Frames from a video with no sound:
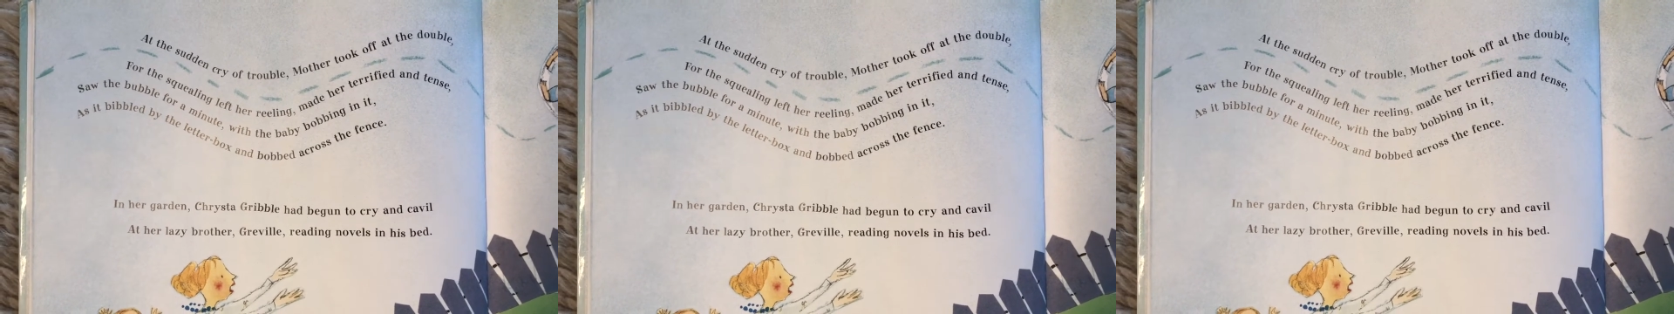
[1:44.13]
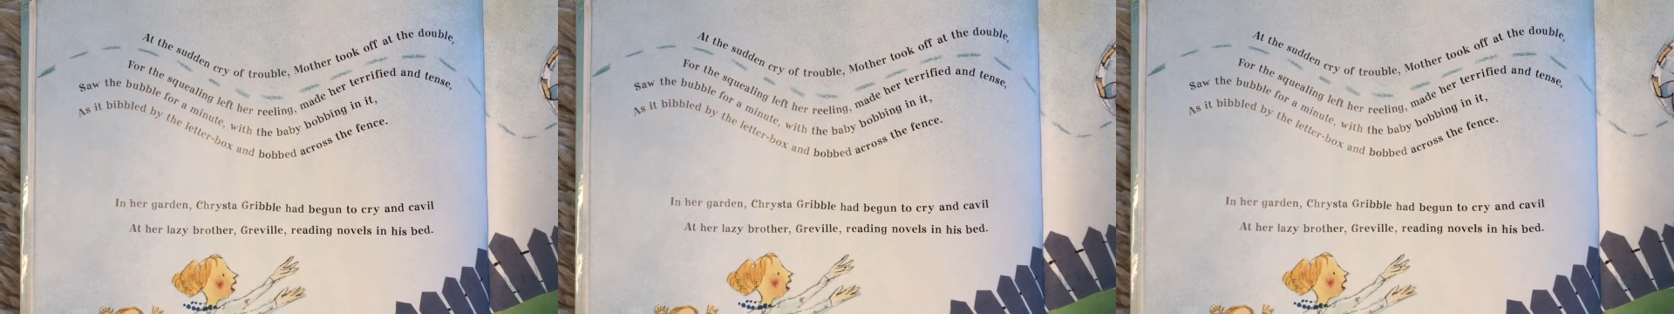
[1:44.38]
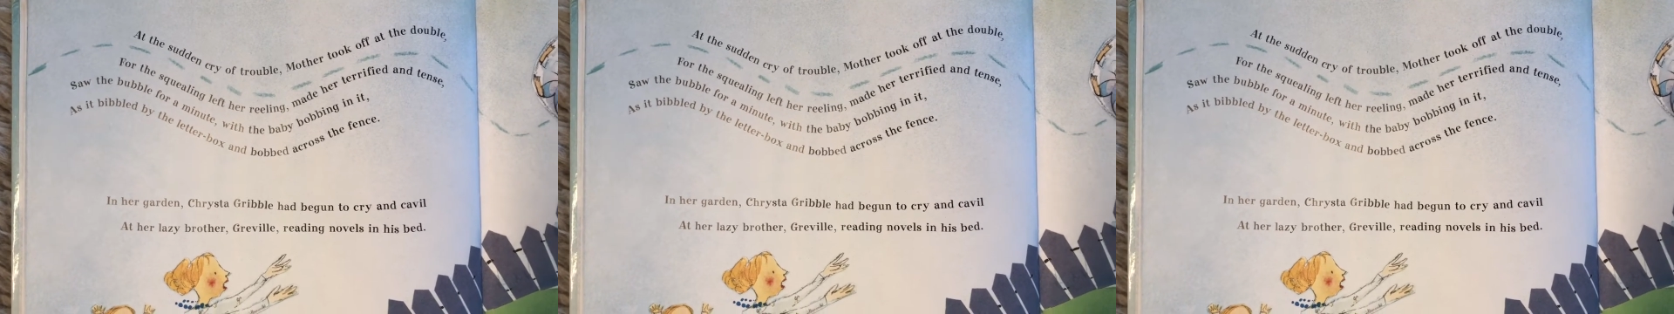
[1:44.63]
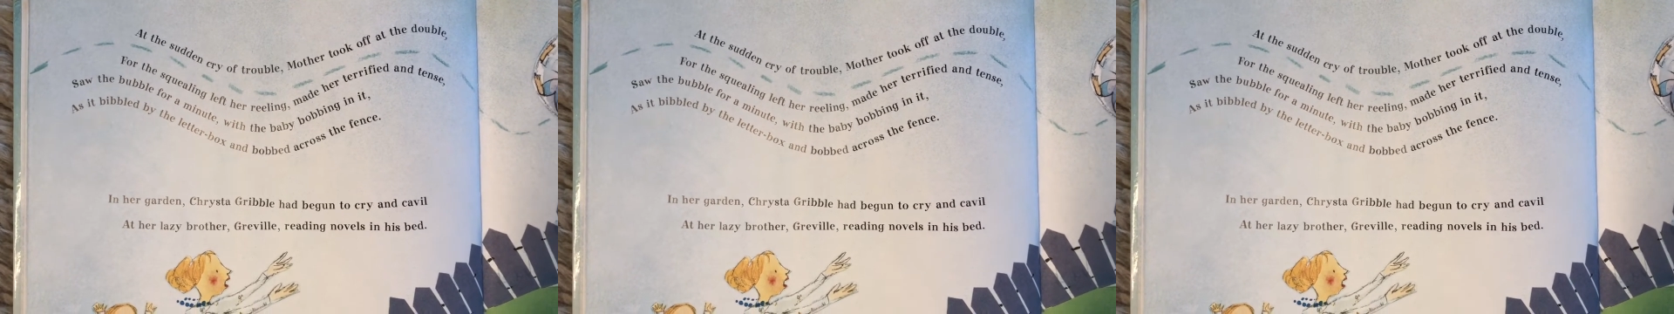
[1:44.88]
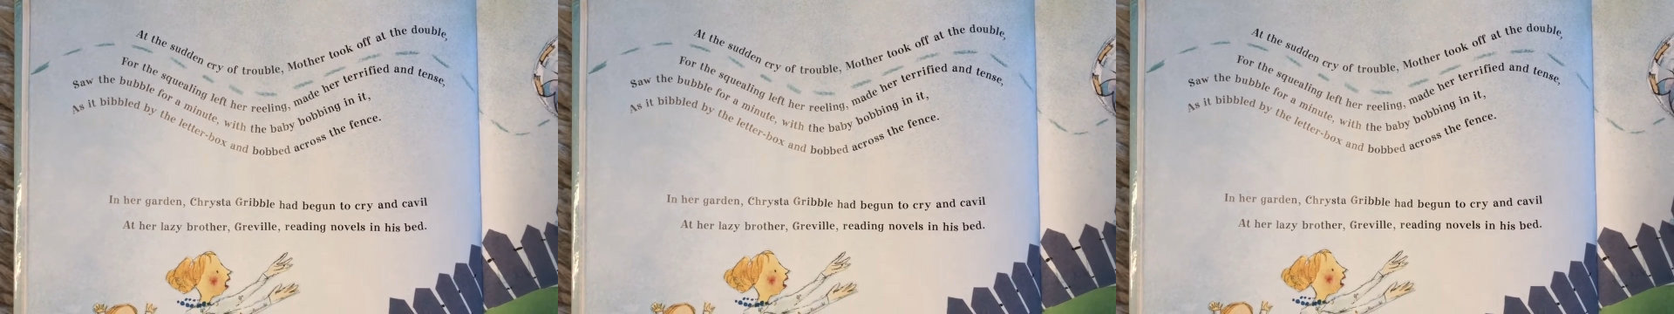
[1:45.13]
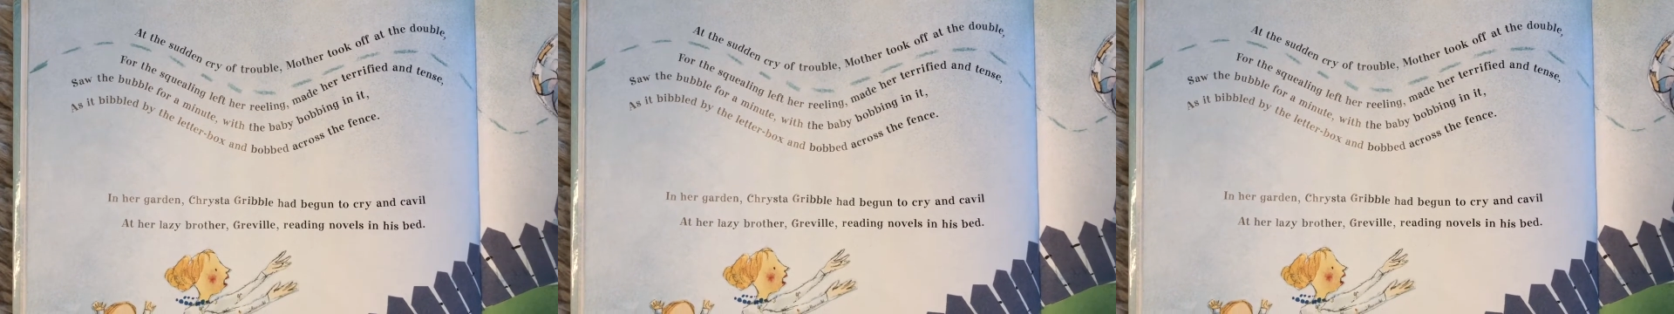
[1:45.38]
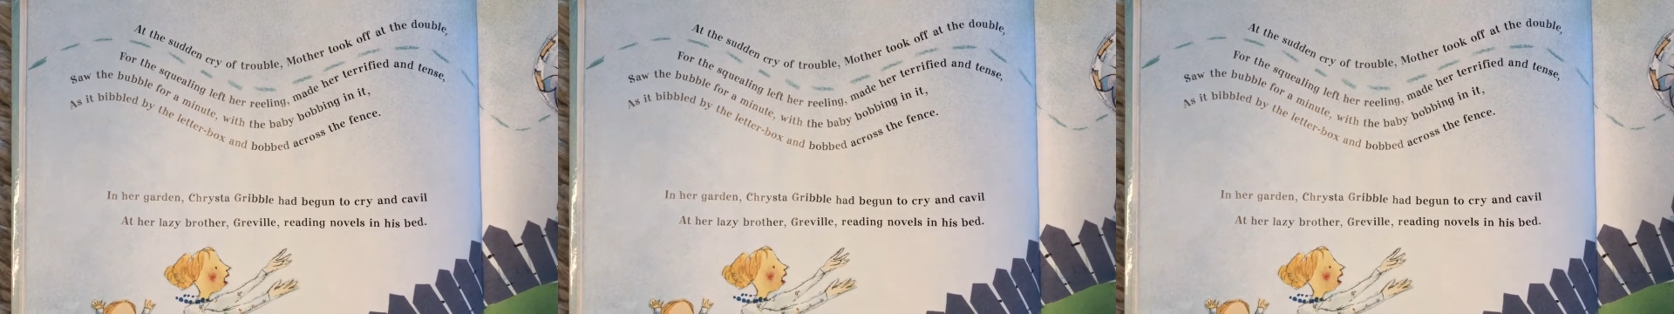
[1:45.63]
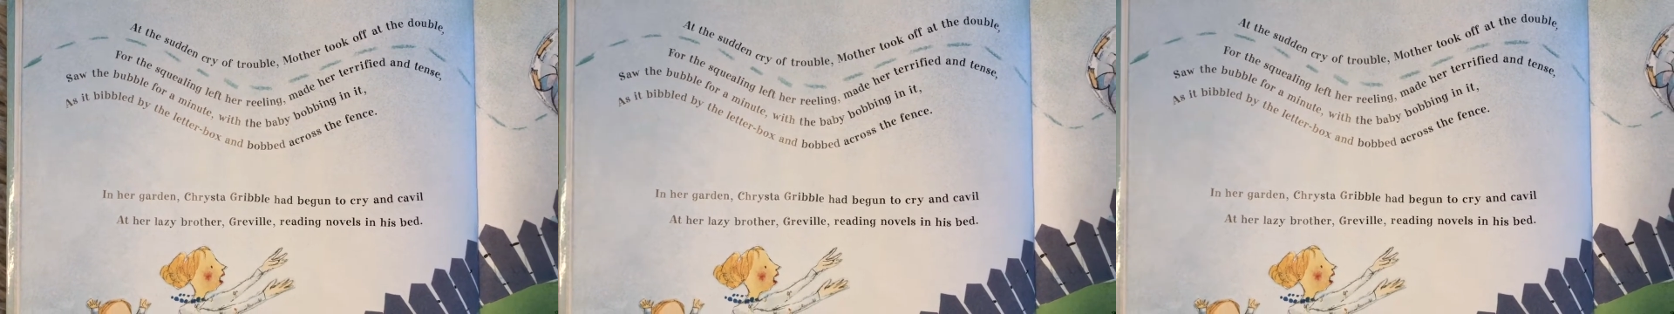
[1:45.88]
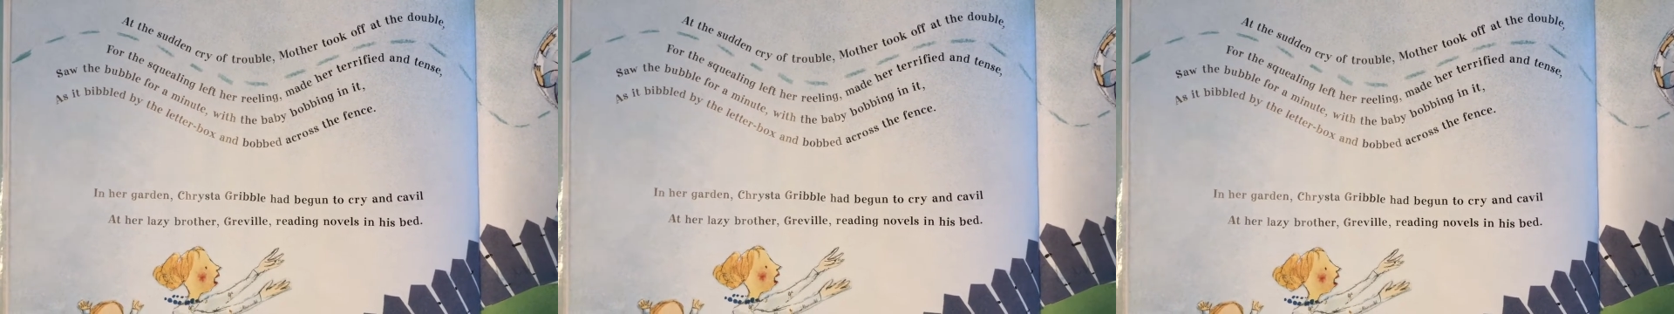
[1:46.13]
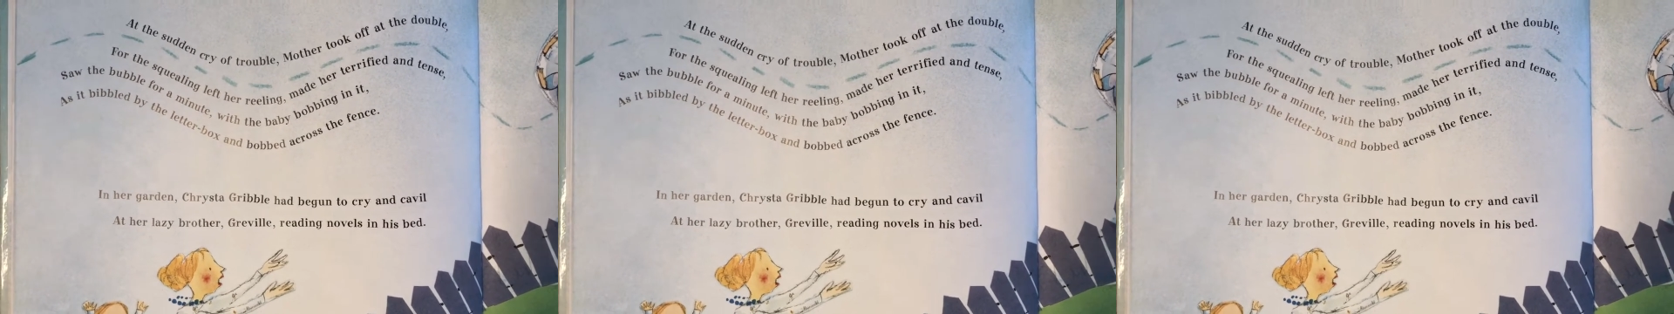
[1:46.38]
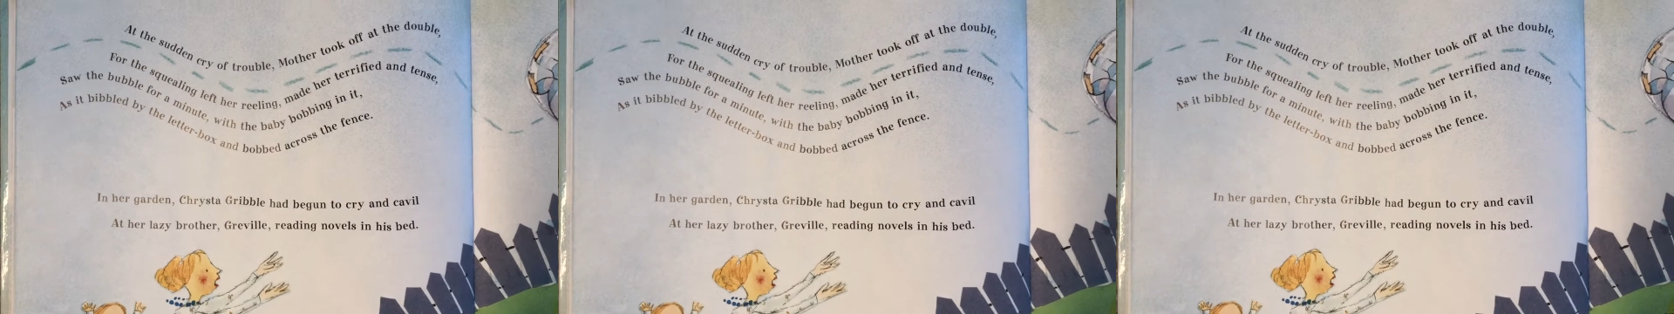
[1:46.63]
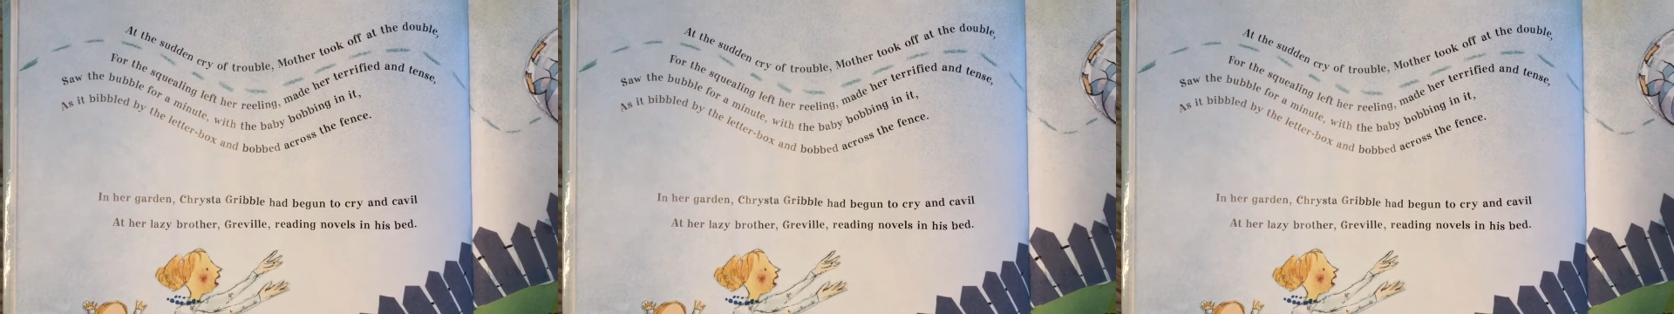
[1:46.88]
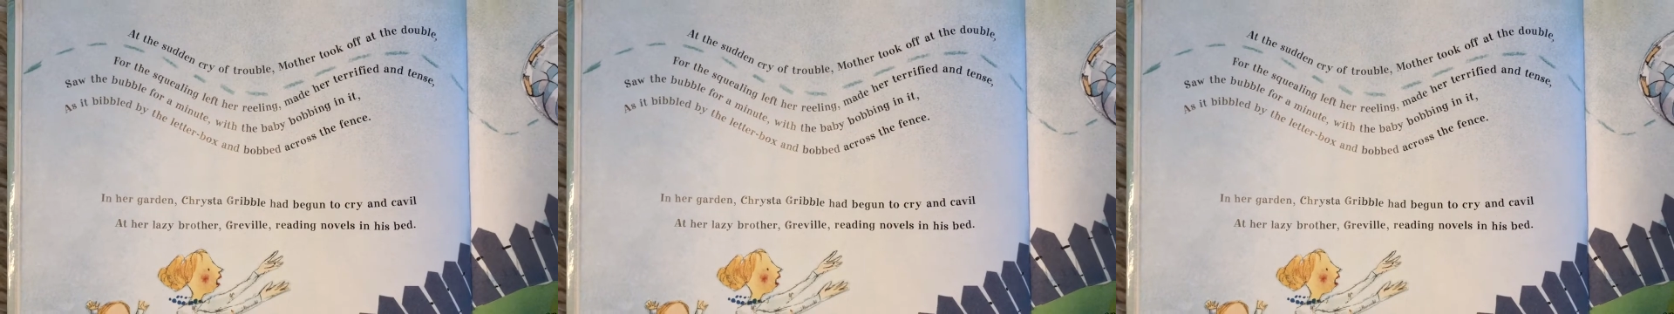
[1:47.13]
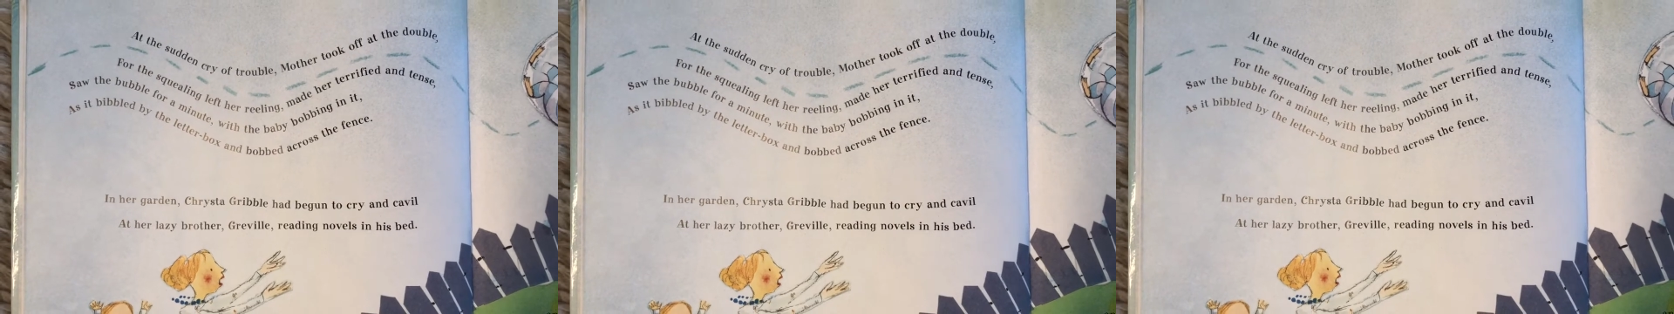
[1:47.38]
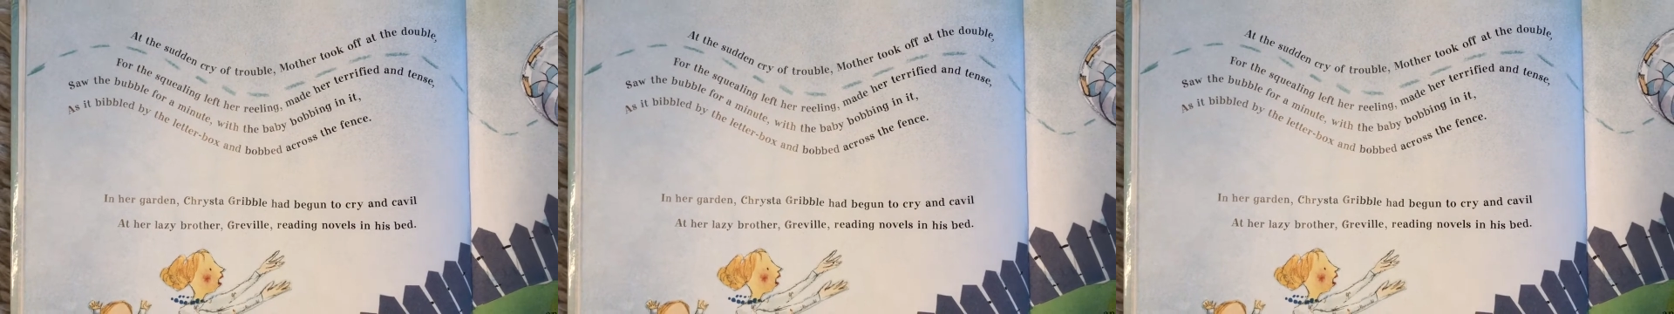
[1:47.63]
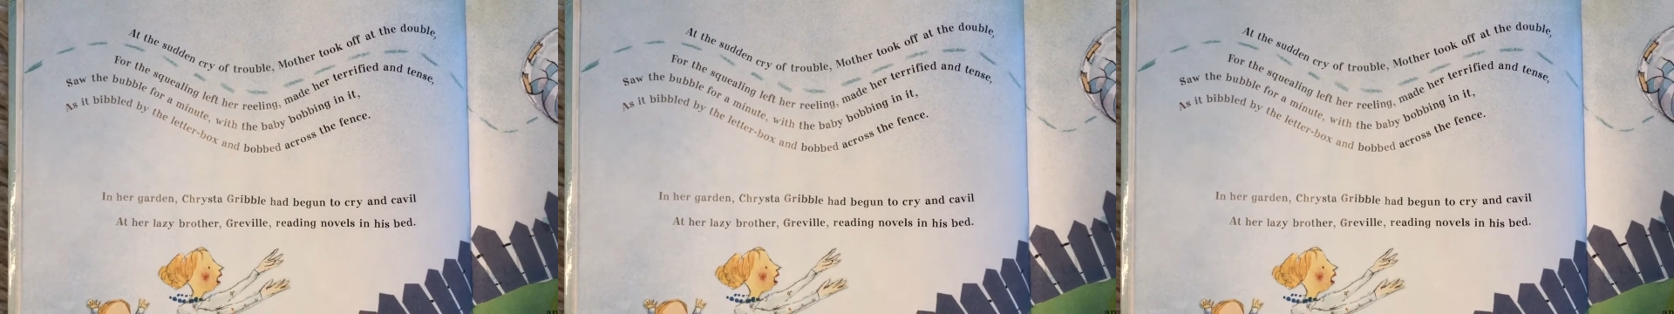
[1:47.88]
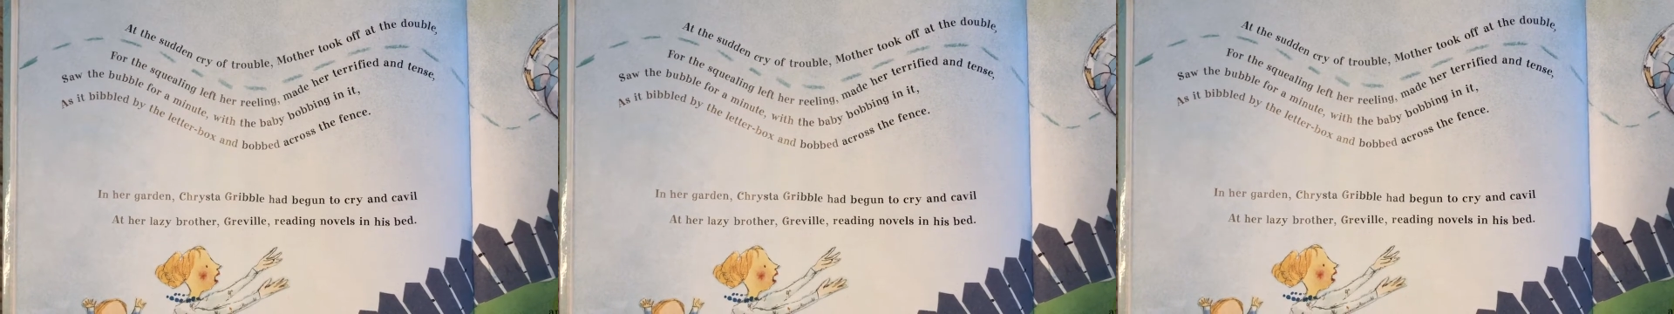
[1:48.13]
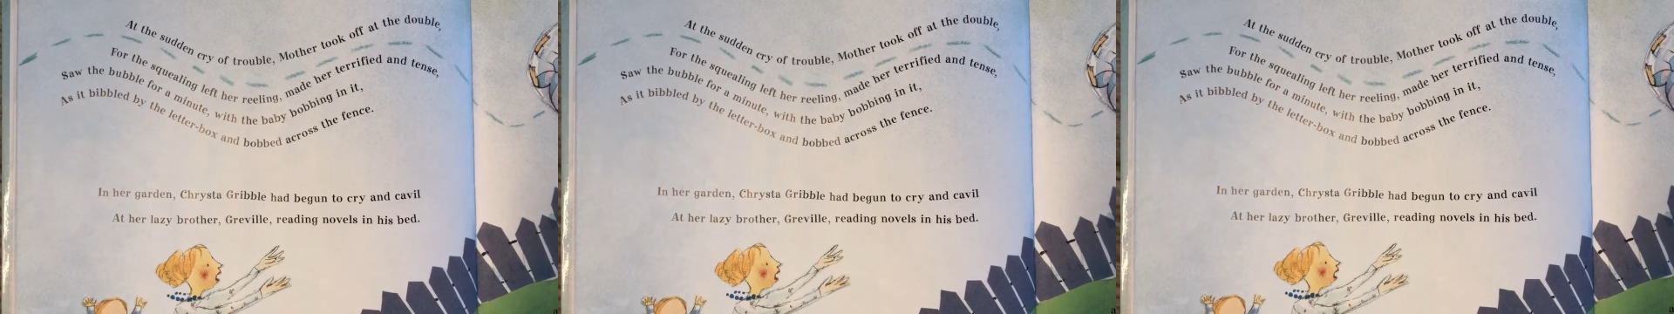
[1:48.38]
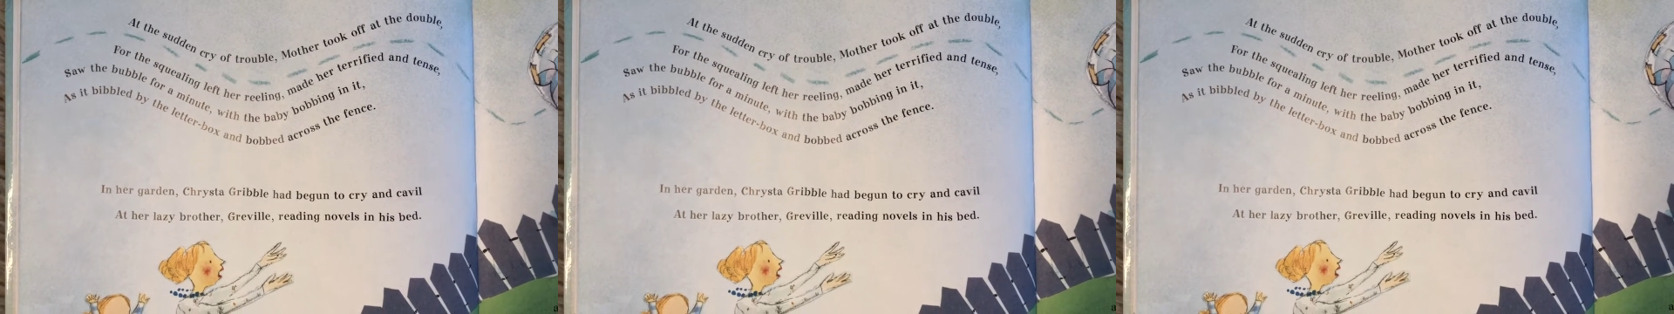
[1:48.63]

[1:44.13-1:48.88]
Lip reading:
Nobody's mouth can be seen.